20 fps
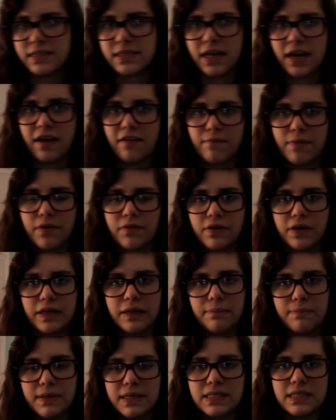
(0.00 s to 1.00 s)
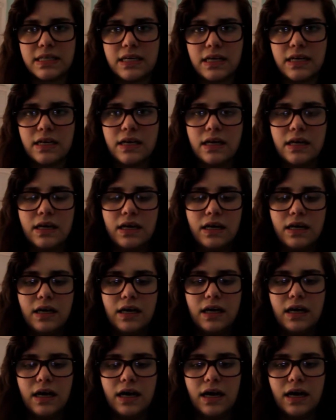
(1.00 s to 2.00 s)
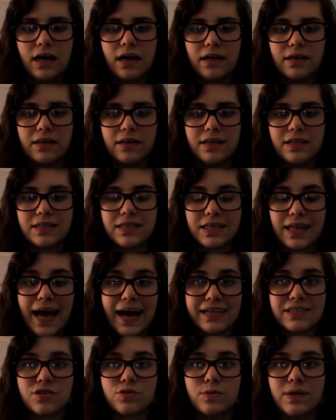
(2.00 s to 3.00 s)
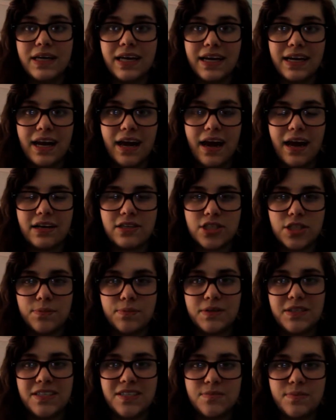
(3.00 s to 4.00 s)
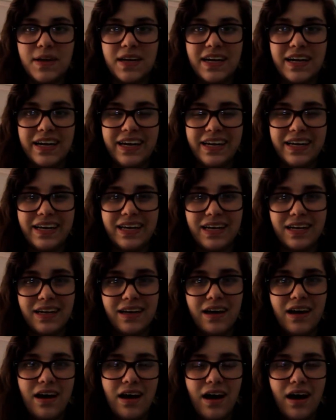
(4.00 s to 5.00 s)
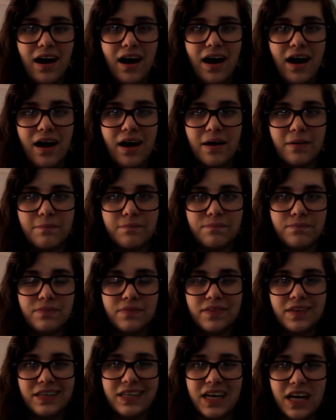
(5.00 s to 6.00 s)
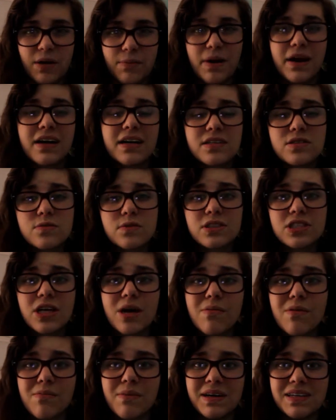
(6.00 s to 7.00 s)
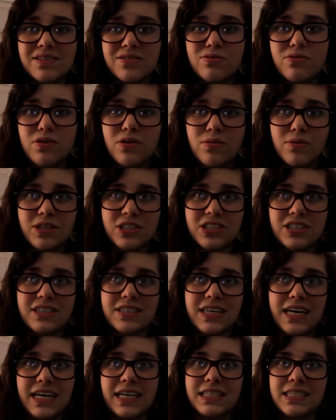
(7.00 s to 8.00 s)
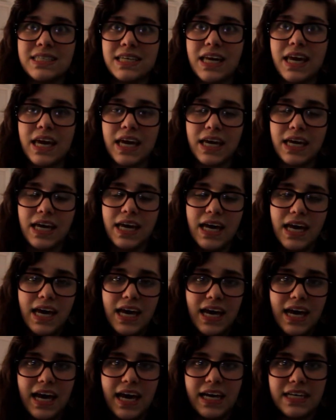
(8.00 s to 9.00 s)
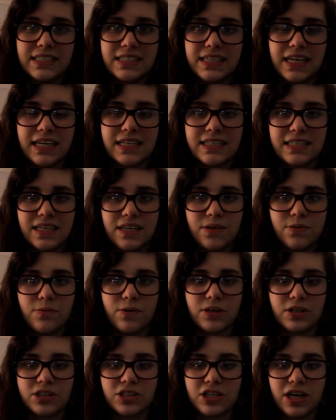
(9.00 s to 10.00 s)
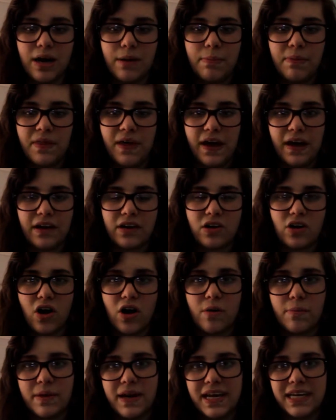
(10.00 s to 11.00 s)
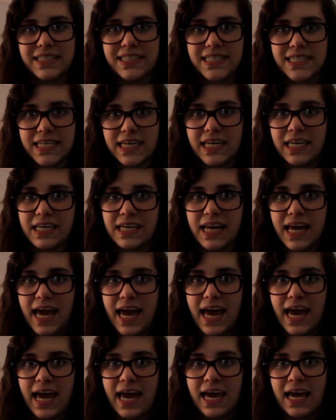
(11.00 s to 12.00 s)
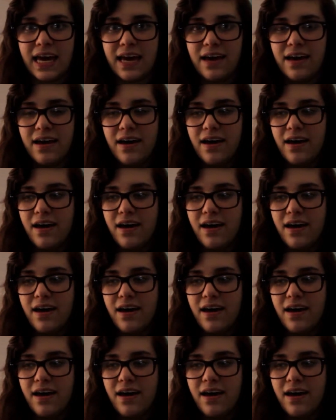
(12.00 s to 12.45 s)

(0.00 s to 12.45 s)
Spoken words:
said, I've been really busy. This last weekend, I actually participated in the Young Americans workshop at my school, which is a singing and dancing workshop that culminates in a